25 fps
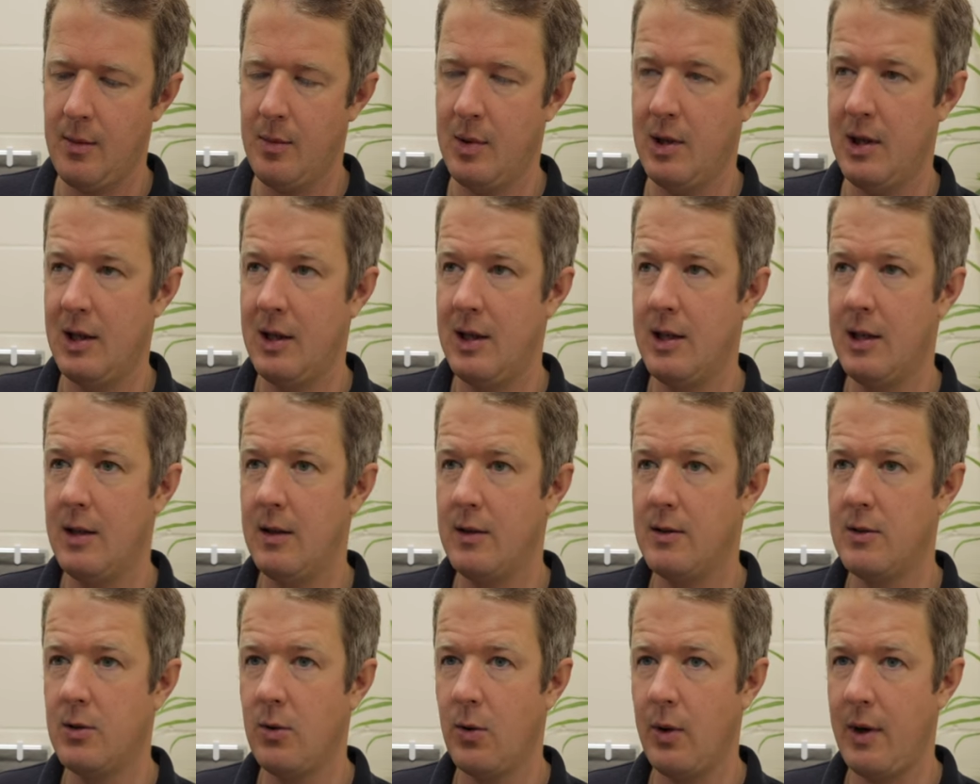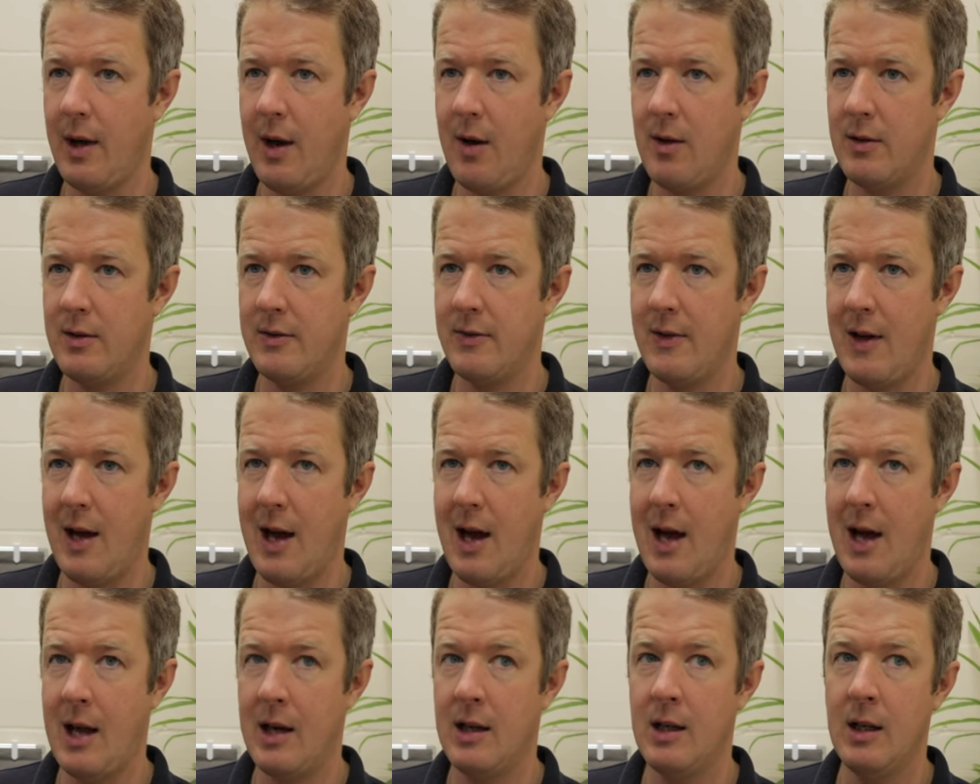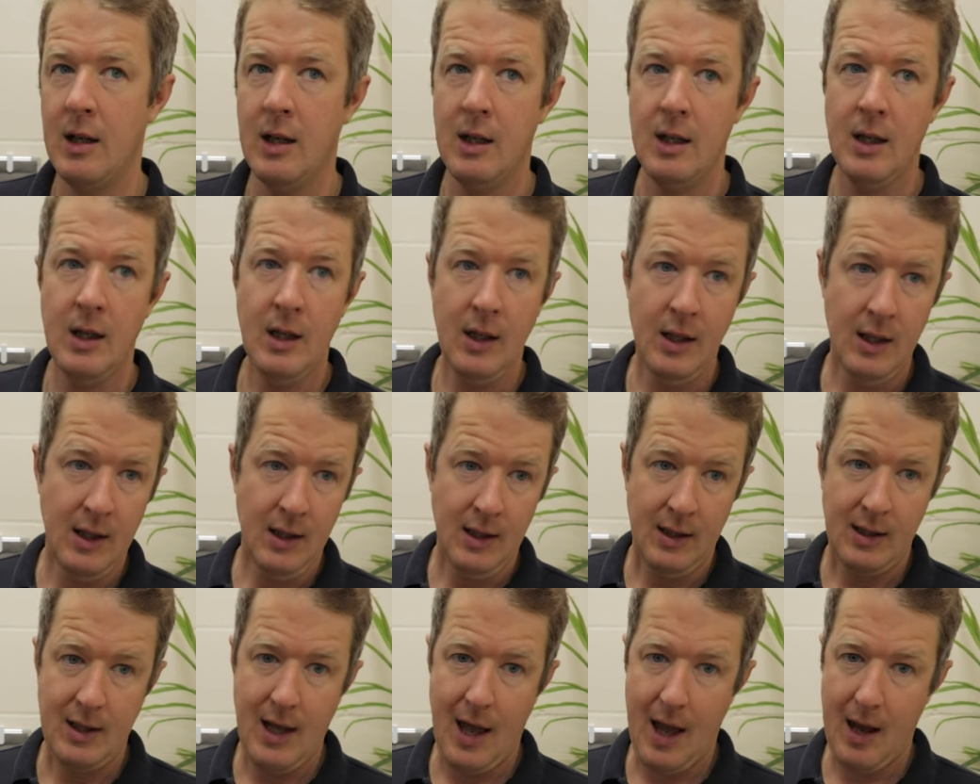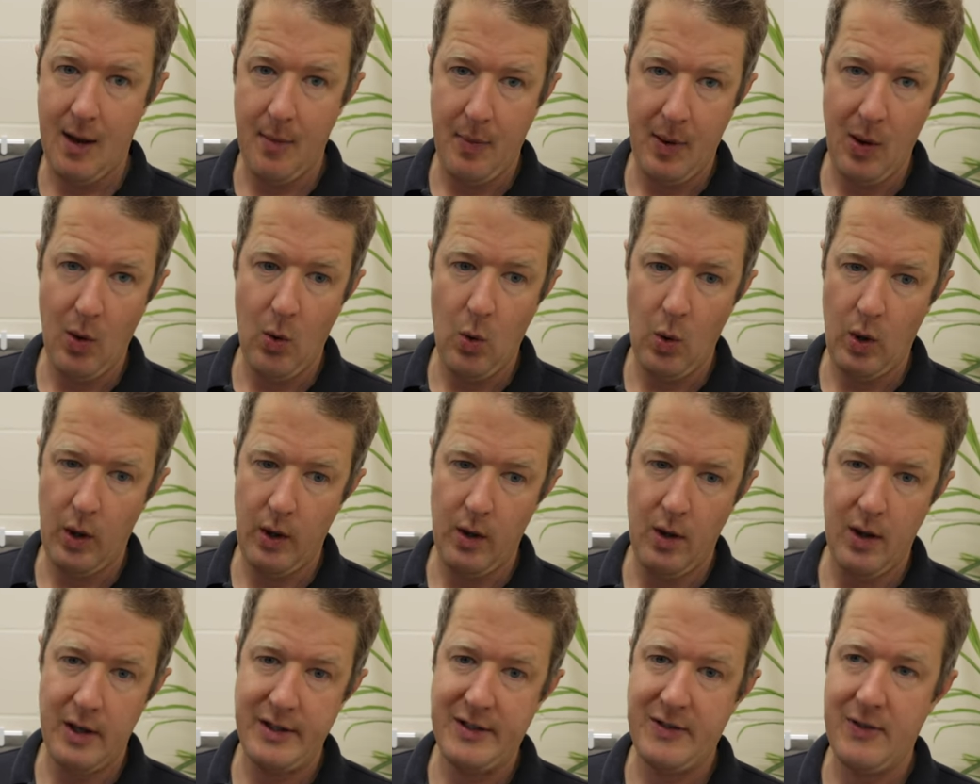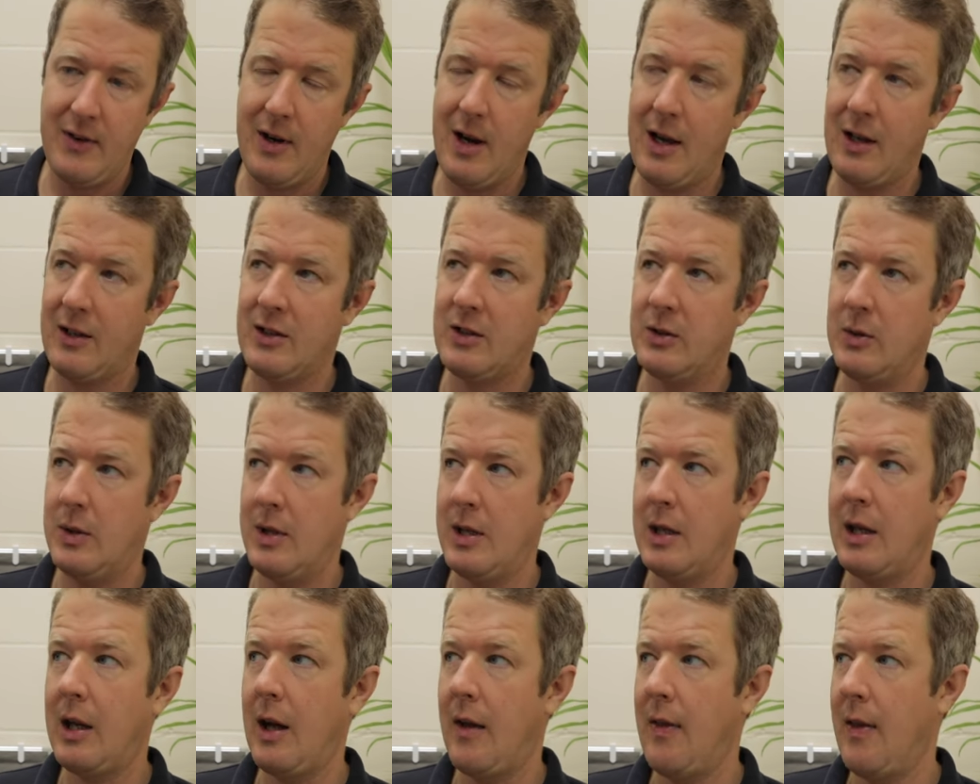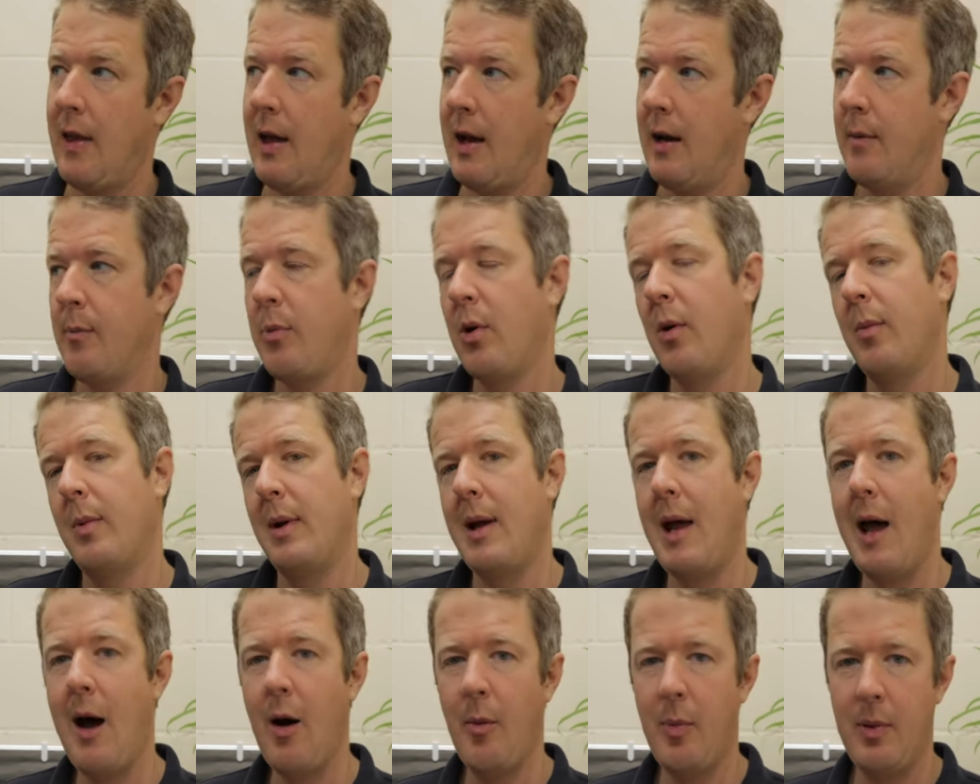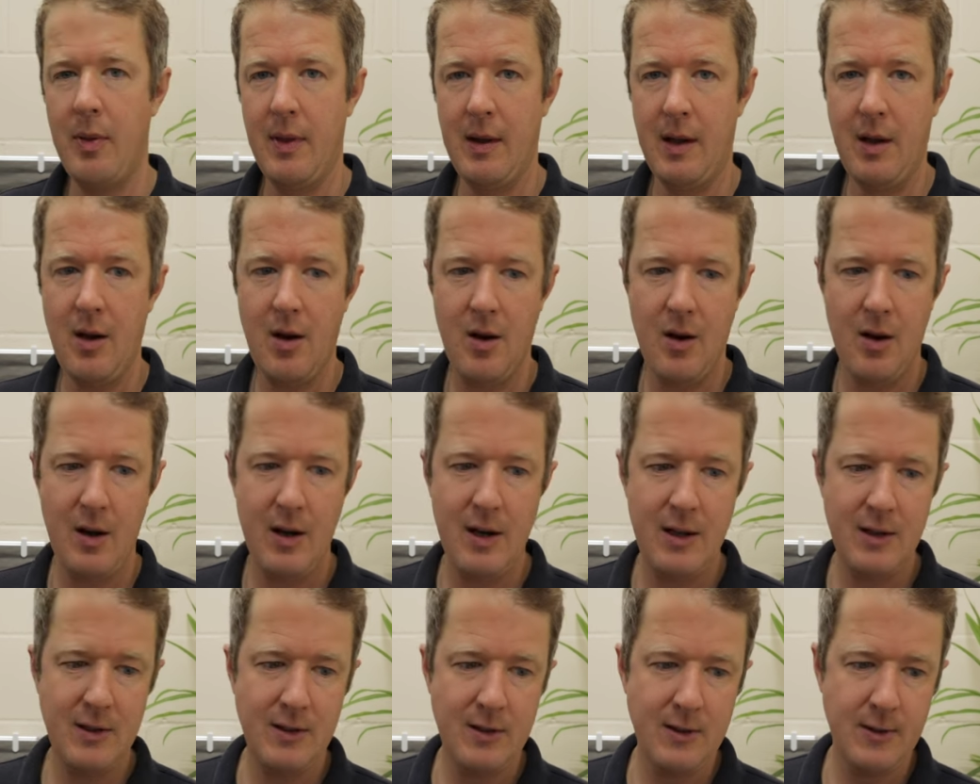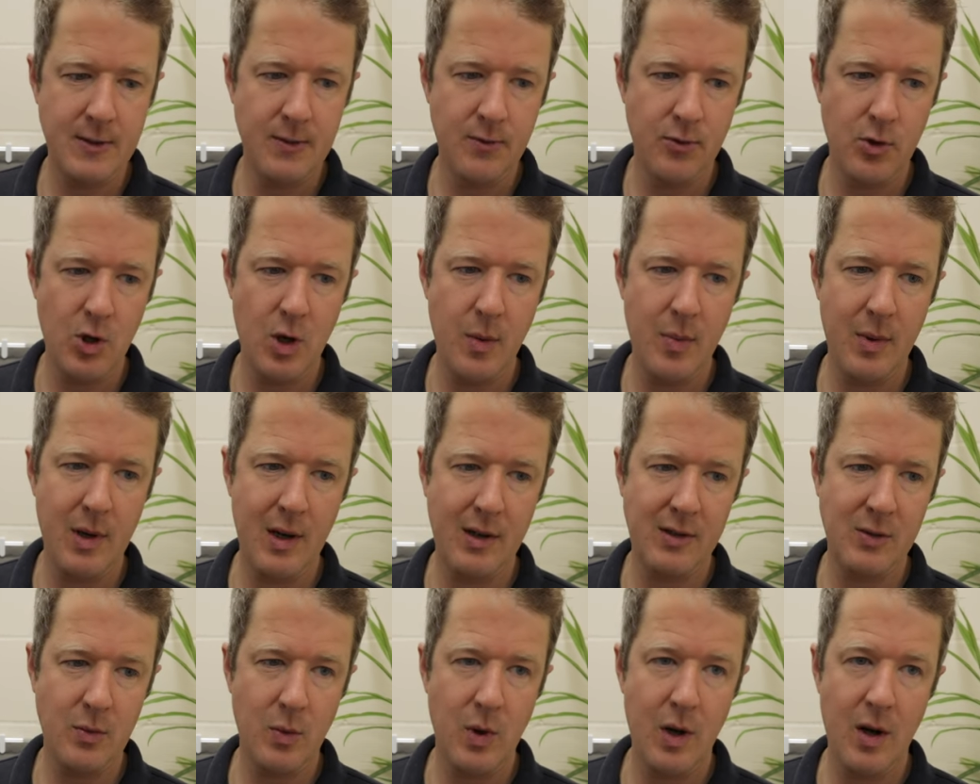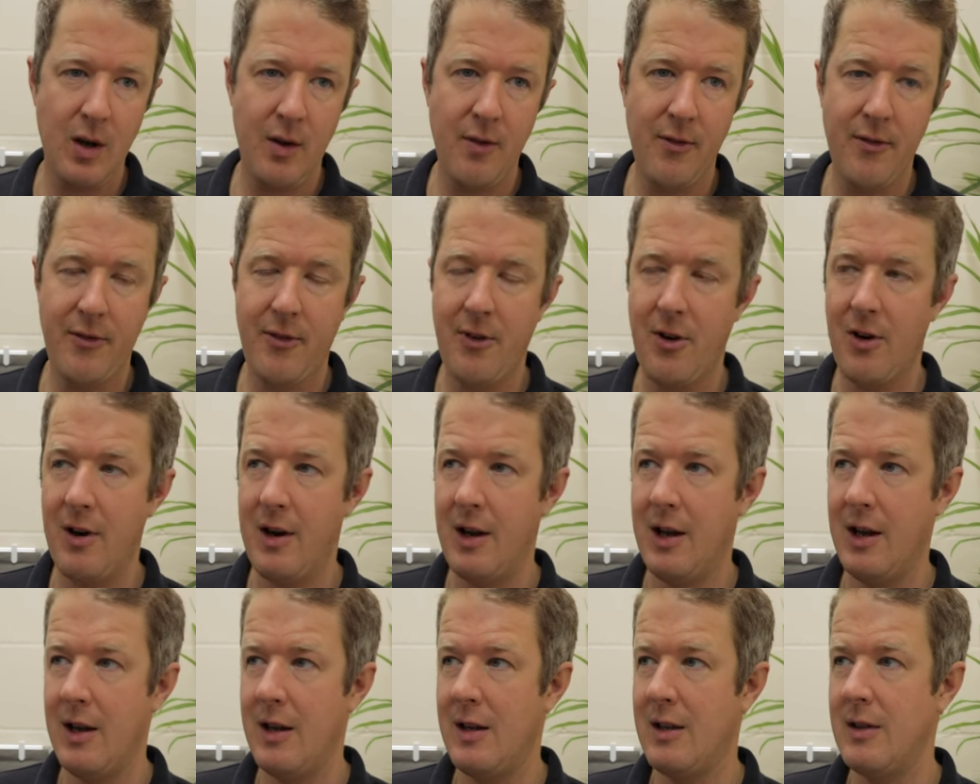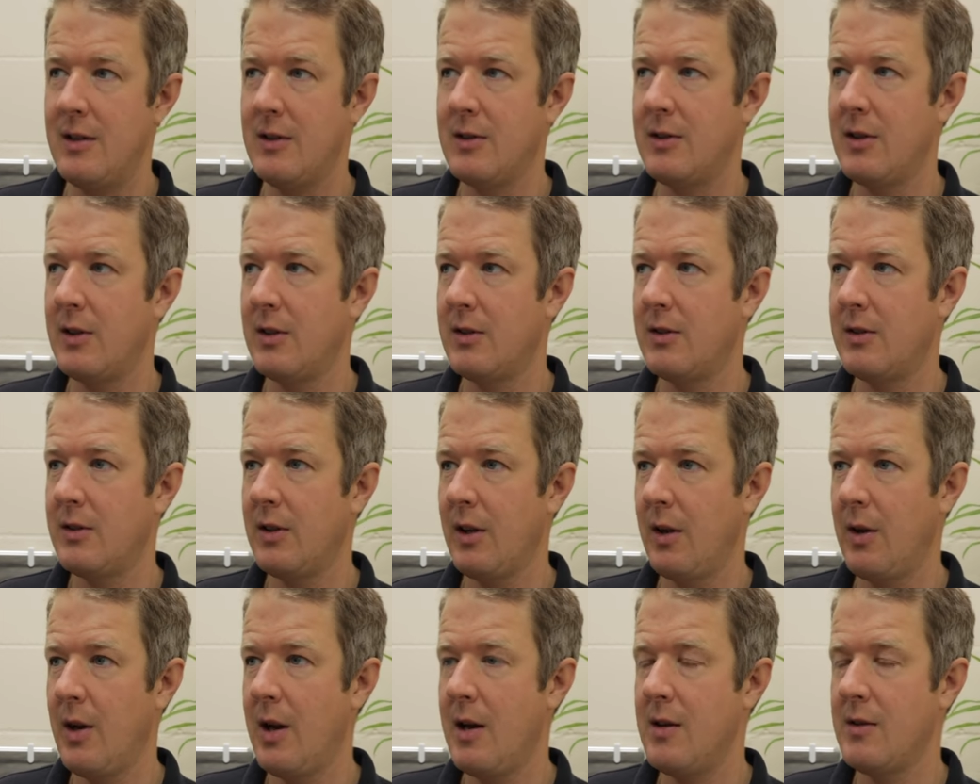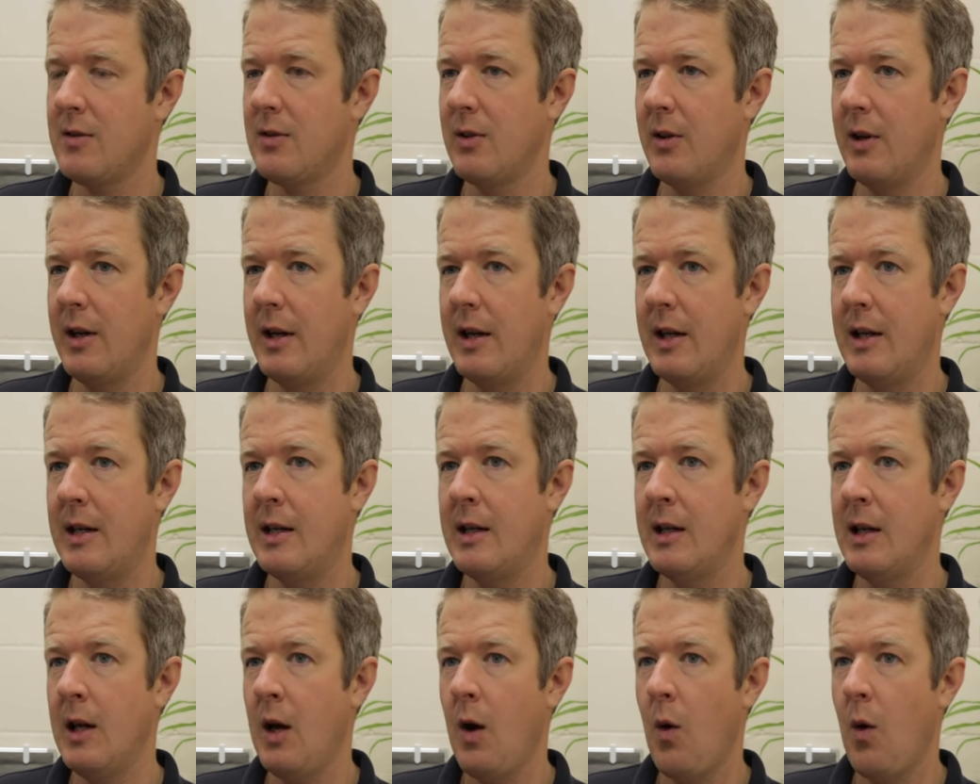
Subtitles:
to be sorting out his van, getting a bit organised for next week, and then probably helping the guys. Ruben doesn't work on Fridays, so he's not in.